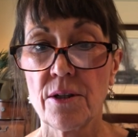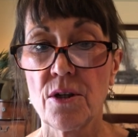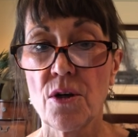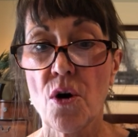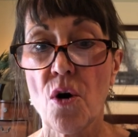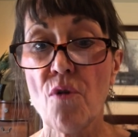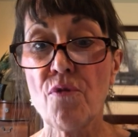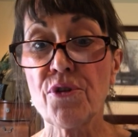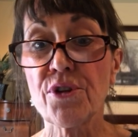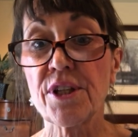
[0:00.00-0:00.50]

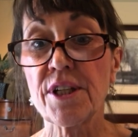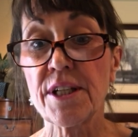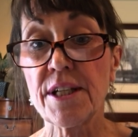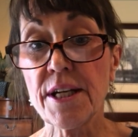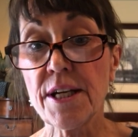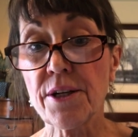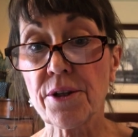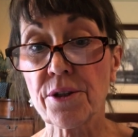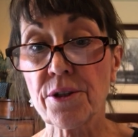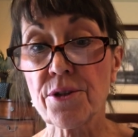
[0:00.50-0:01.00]
Over the
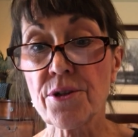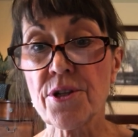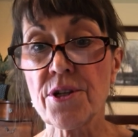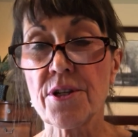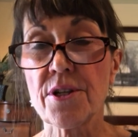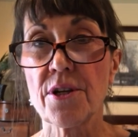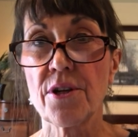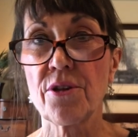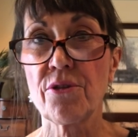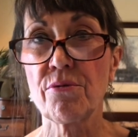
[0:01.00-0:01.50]
years,
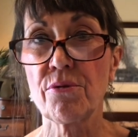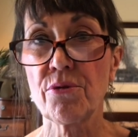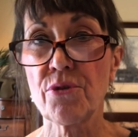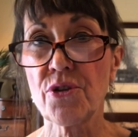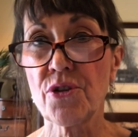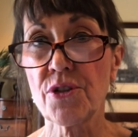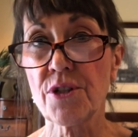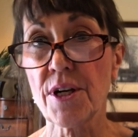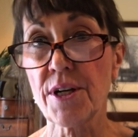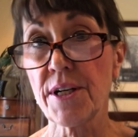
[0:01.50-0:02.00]
through
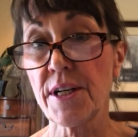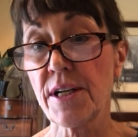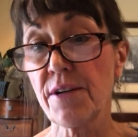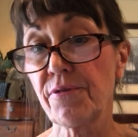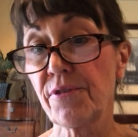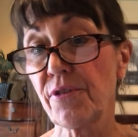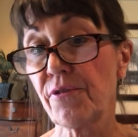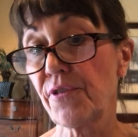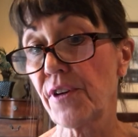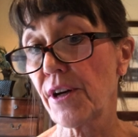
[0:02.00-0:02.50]
study of the
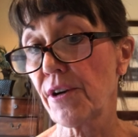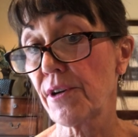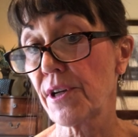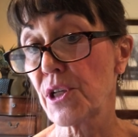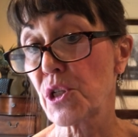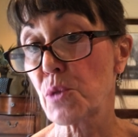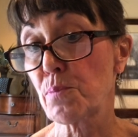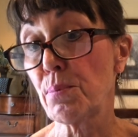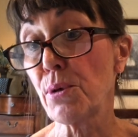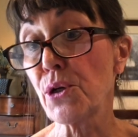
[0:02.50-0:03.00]
various
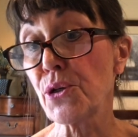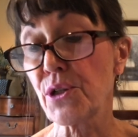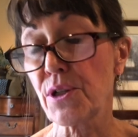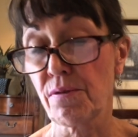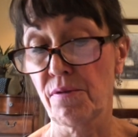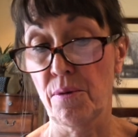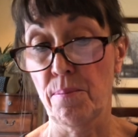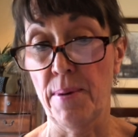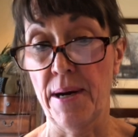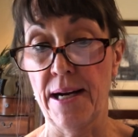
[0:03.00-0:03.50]
books of
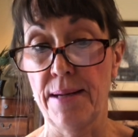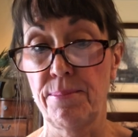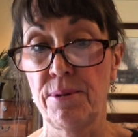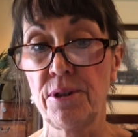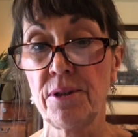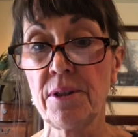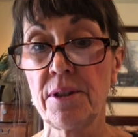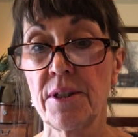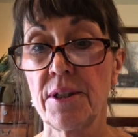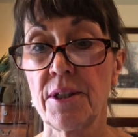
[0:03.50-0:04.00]
the
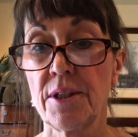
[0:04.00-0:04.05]
Bible,